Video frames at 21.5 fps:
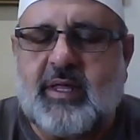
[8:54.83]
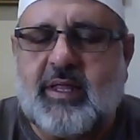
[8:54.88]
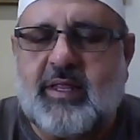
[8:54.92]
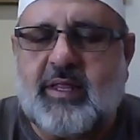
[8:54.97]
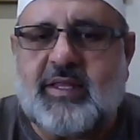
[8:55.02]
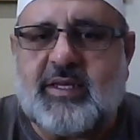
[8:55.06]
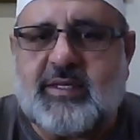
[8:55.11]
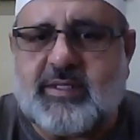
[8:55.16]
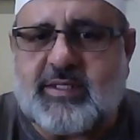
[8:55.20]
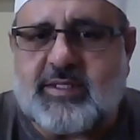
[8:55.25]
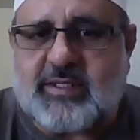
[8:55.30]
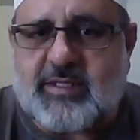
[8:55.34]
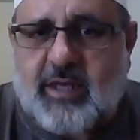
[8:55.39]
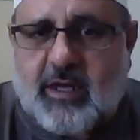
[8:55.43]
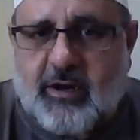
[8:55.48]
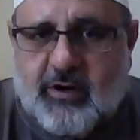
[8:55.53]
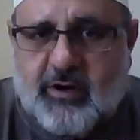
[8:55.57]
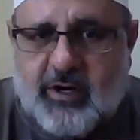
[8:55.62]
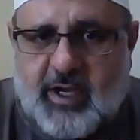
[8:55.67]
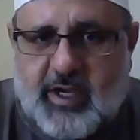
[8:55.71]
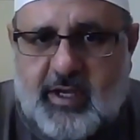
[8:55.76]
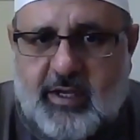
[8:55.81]
This
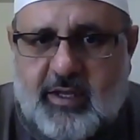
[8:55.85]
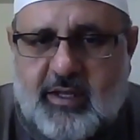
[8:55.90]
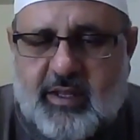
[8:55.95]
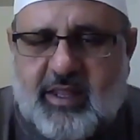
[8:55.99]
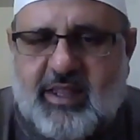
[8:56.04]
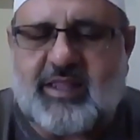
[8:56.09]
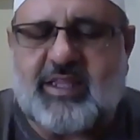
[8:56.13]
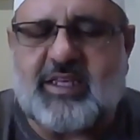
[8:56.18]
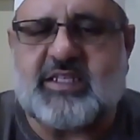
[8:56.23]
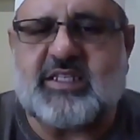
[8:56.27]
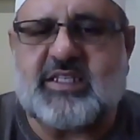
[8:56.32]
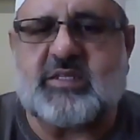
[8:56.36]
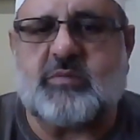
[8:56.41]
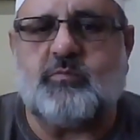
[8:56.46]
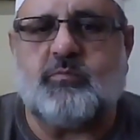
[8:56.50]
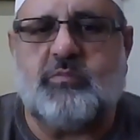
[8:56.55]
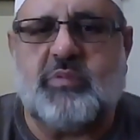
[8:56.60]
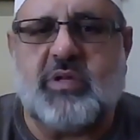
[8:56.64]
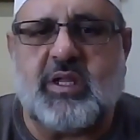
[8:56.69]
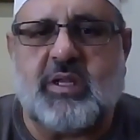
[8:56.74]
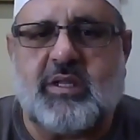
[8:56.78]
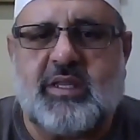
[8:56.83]
sarh, this
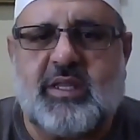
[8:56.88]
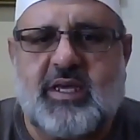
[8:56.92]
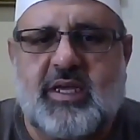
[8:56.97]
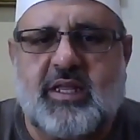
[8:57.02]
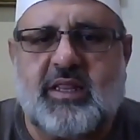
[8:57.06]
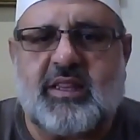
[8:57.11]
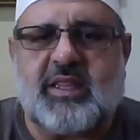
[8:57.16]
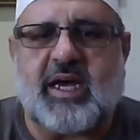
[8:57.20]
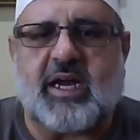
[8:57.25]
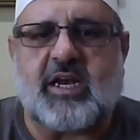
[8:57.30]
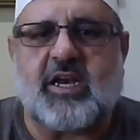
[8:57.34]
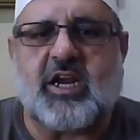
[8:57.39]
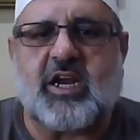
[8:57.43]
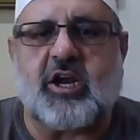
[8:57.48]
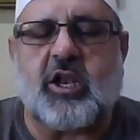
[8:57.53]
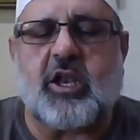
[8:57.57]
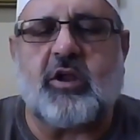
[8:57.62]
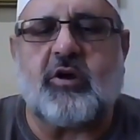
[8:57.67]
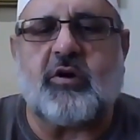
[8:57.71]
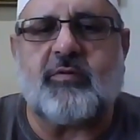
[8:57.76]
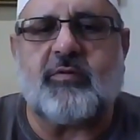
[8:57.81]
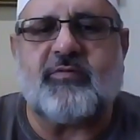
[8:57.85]
building that
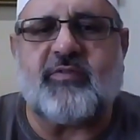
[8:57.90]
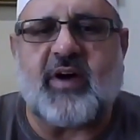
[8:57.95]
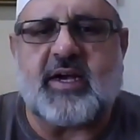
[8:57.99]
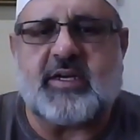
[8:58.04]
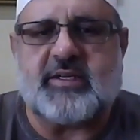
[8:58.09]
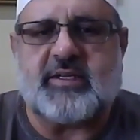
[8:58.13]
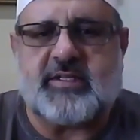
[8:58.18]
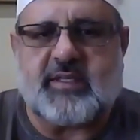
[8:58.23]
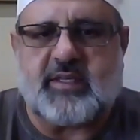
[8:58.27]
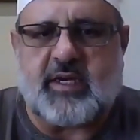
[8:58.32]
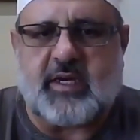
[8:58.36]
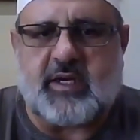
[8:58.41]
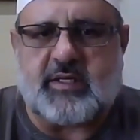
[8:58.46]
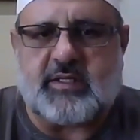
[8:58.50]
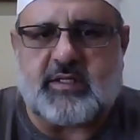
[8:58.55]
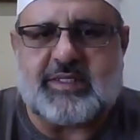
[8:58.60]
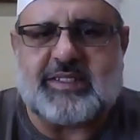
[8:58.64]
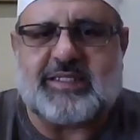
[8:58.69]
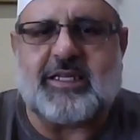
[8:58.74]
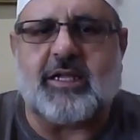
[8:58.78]
clarifies things,